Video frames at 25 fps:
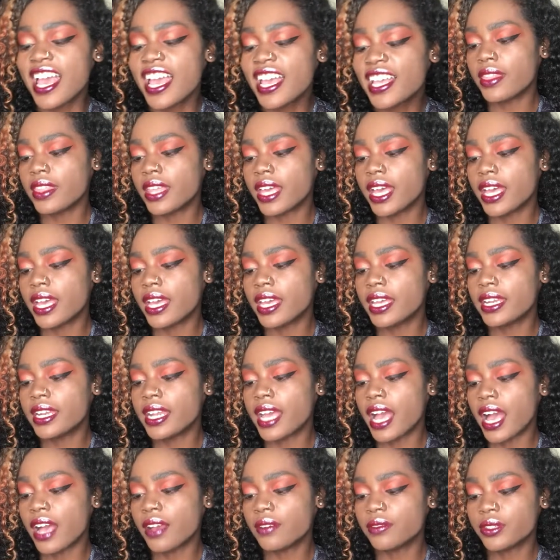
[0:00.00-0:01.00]
And then
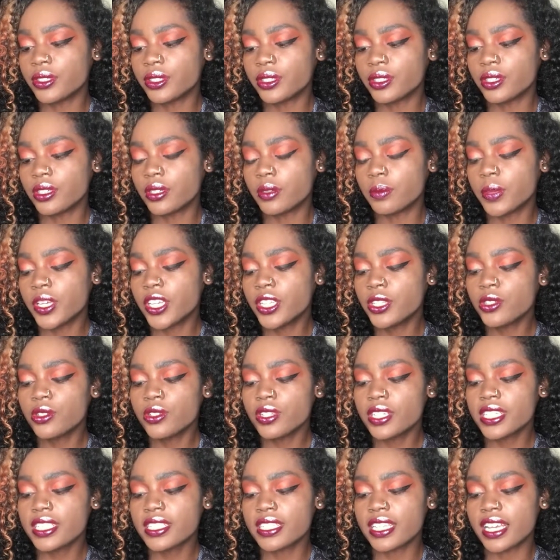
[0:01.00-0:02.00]
after
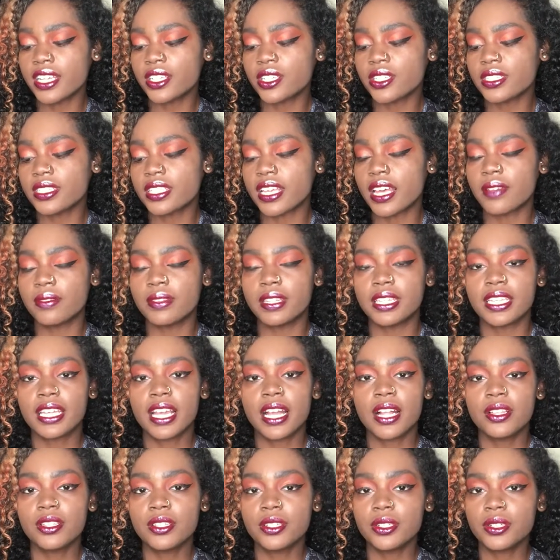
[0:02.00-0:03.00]
Pinterest, I just have the
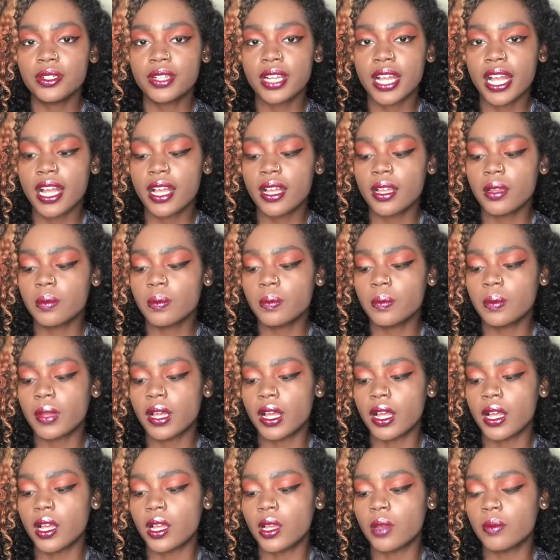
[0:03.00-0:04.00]
calendar app.
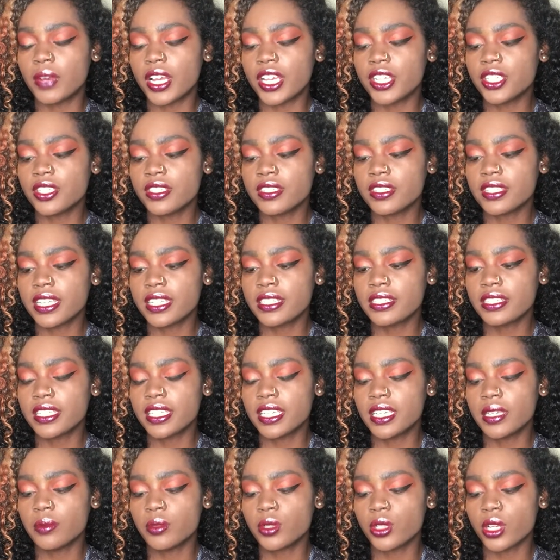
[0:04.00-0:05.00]
I just like to
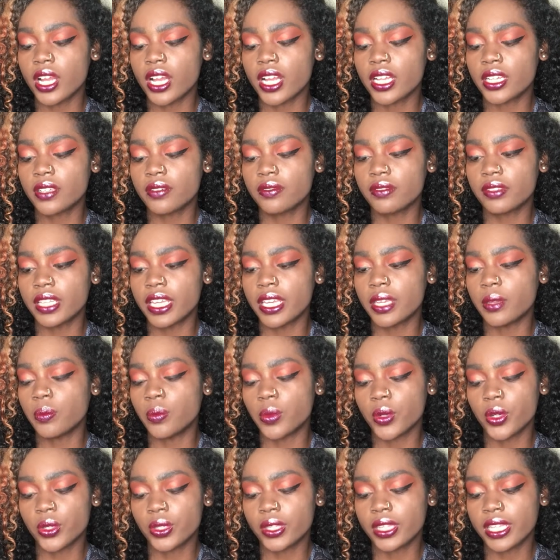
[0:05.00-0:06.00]
keep track of
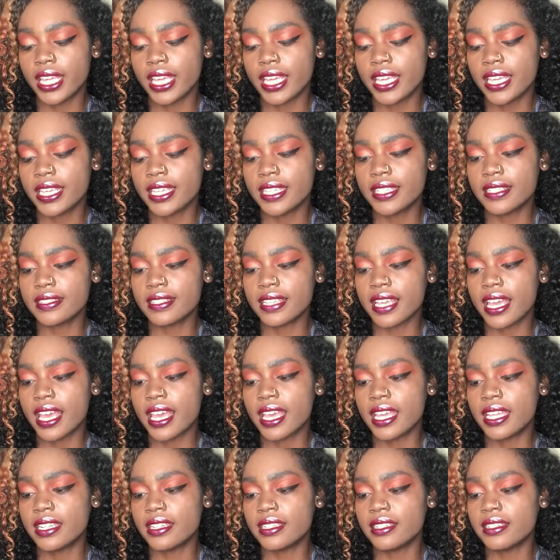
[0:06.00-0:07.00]
birthdays
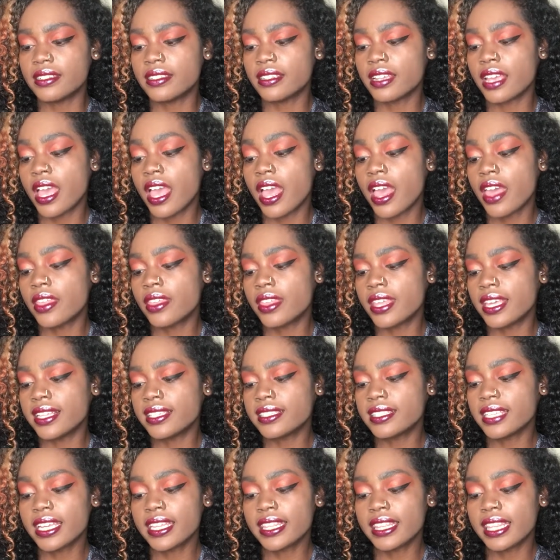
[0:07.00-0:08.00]
and
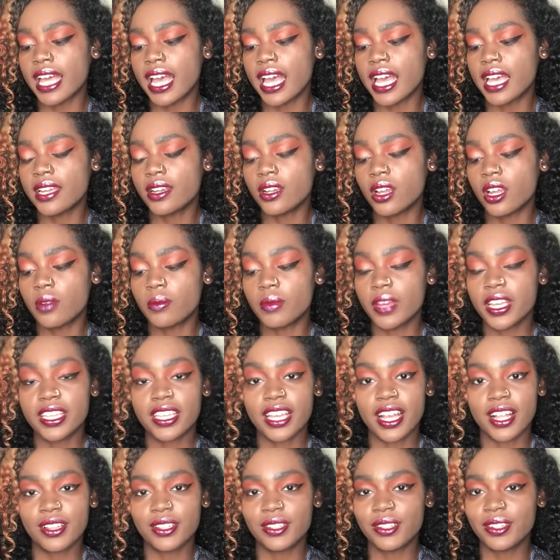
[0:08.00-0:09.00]
things like that on my
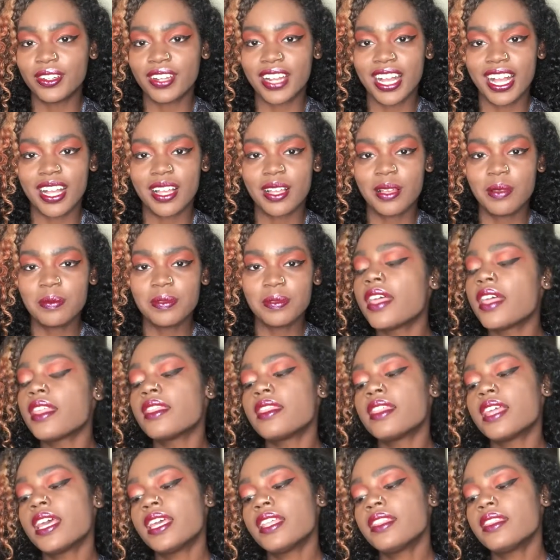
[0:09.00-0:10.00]
calendar app.
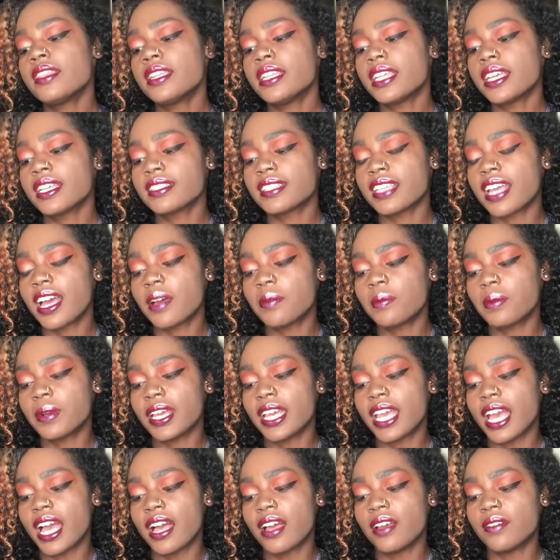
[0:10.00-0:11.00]
Then the next app I
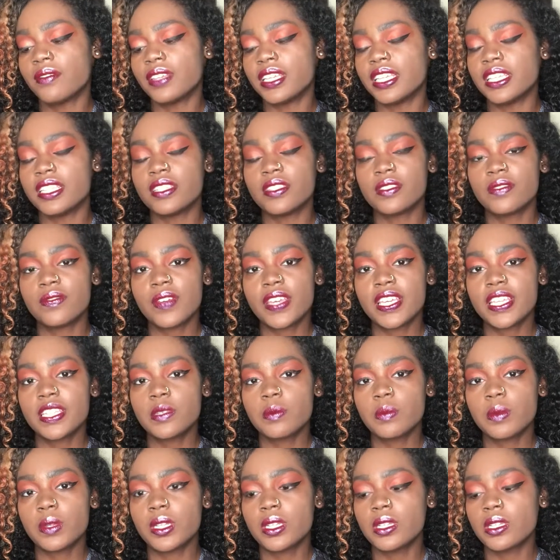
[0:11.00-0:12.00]
have is
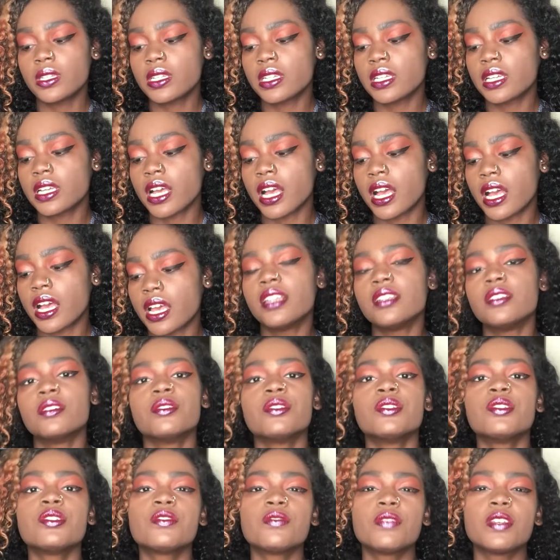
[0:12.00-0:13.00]
Facebook. I
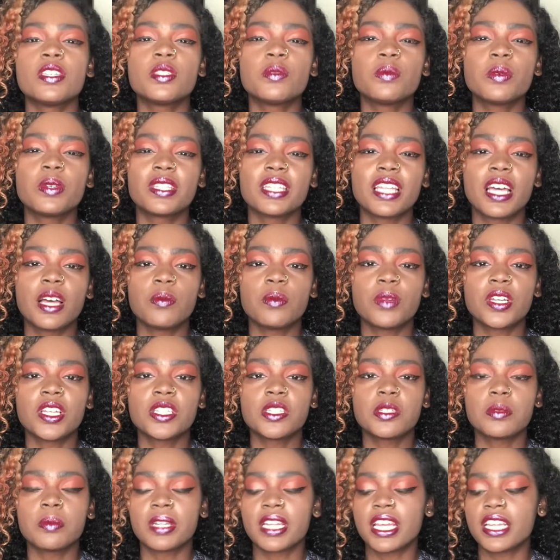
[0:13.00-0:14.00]
don't use Facebook that
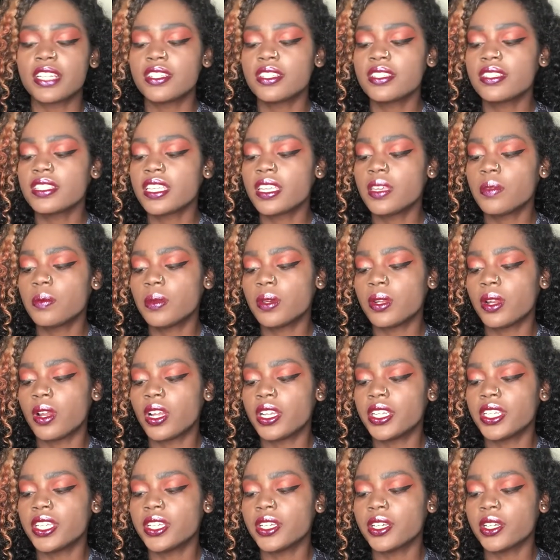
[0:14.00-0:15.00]
much, but I just keep it
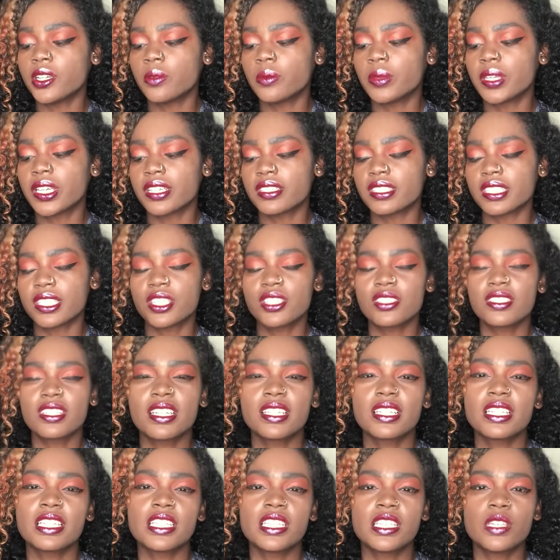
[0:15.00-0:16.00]
on here because I just
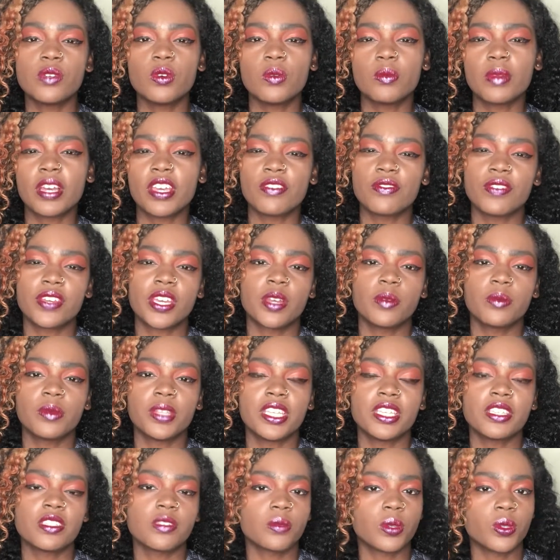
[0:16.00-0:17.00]
to see what my
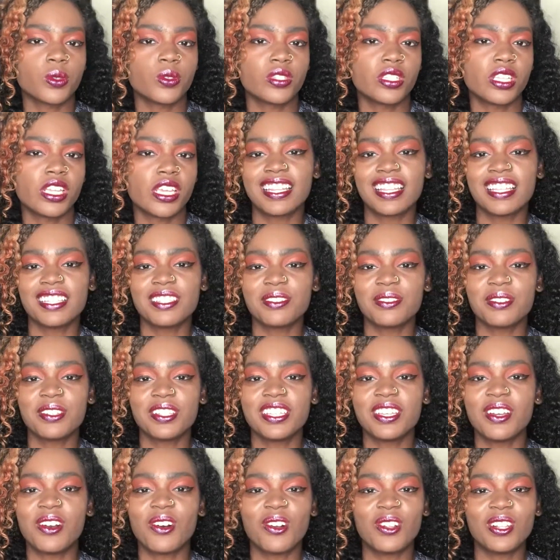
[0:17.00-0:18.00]
family is posting. That's
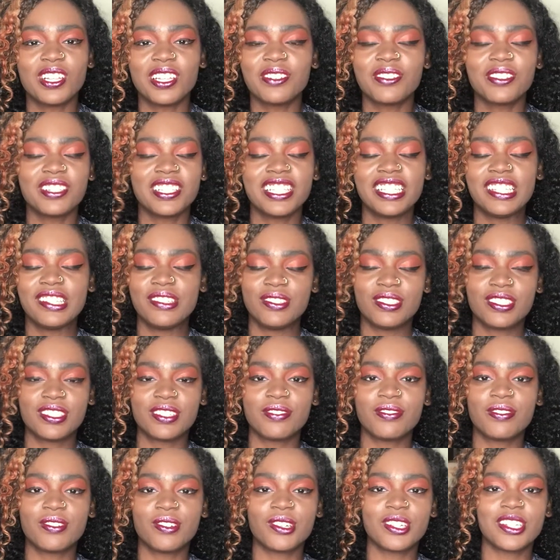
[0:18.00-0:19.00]
really all I really use
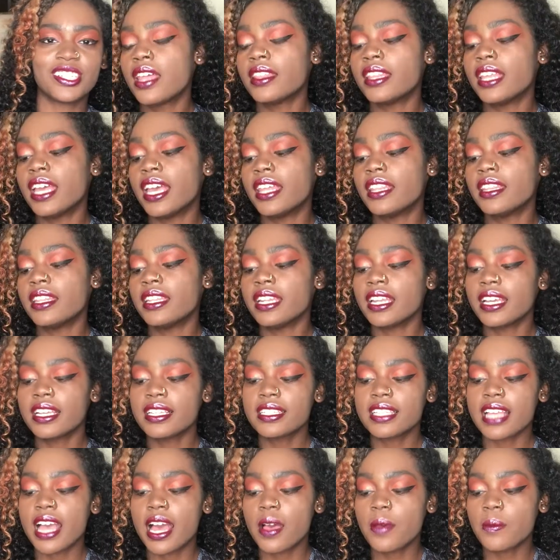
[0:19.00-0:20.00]
it for. Then the
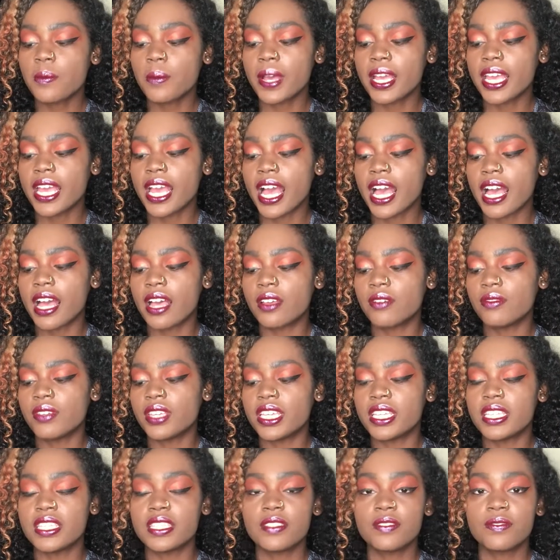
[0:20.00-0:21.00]
next app I have
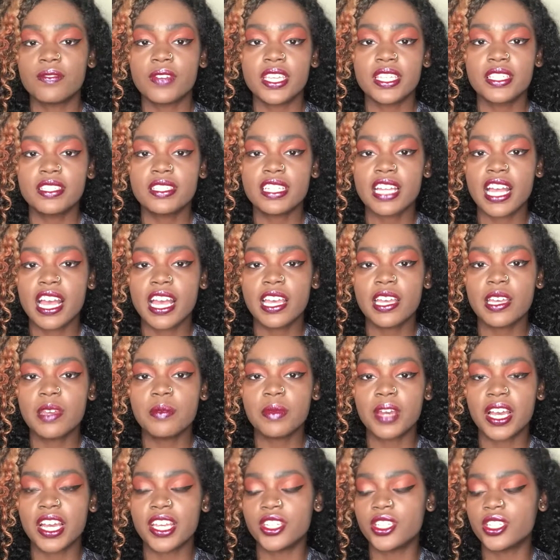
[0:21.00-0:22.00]
is
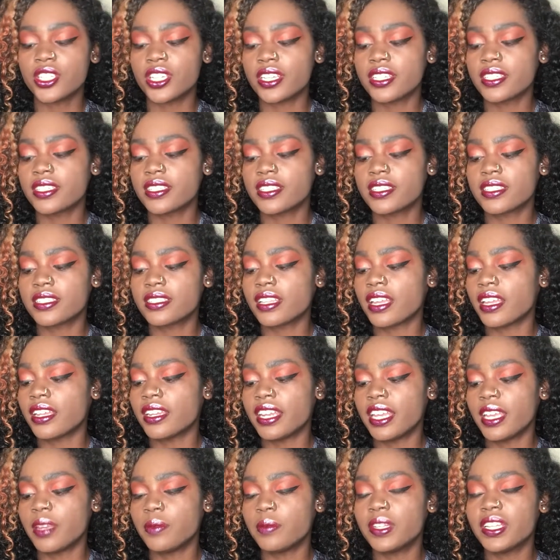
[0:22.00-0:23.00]
FaceTime. I just
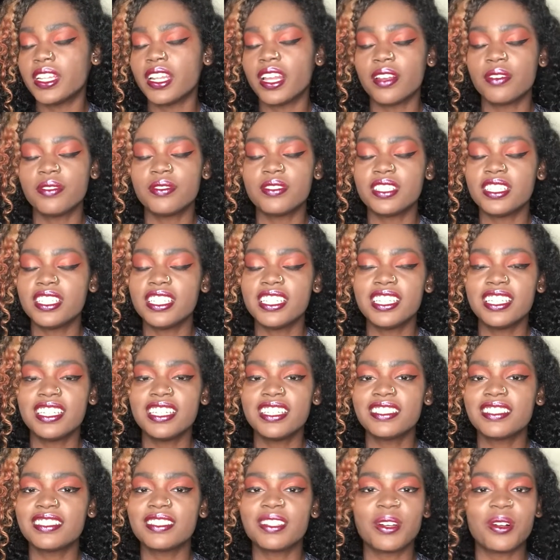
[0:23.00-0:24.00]
named it
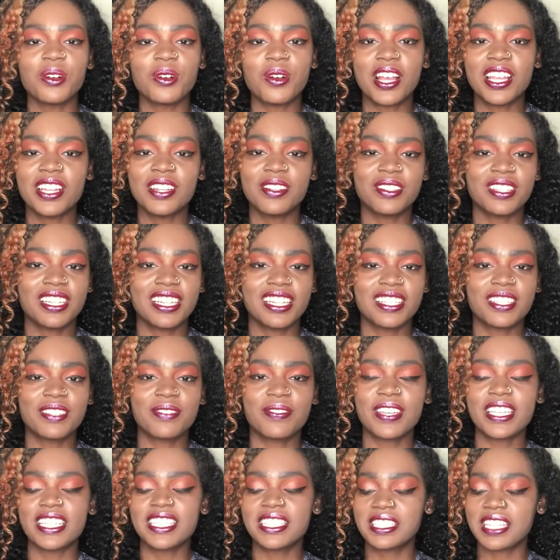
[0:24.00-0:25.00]
FT, so I know that it's
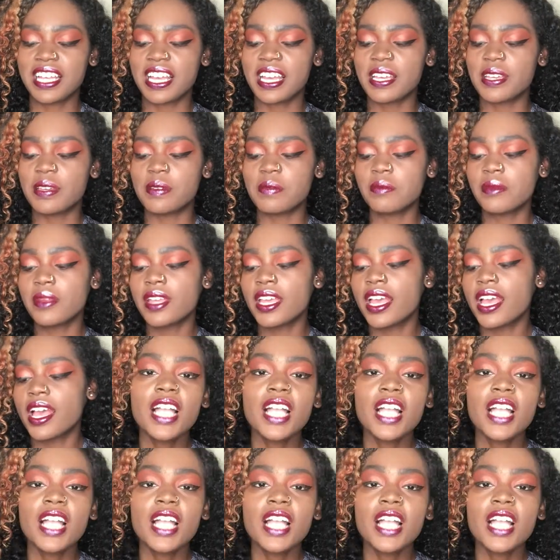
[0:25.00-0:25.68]
FaceTime.